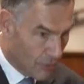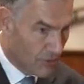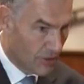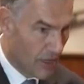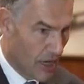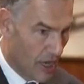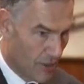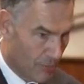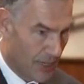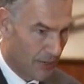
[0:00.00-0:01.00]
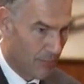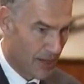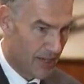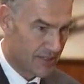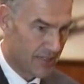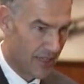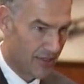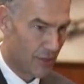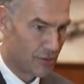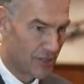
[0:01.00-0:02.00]
got a Nobel Prize
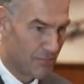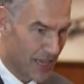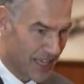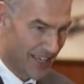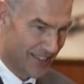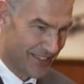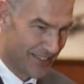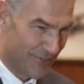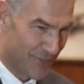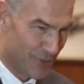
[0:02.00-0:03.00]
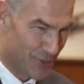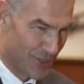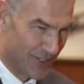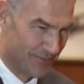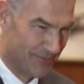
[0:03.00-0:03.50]
and those that may get it in the future.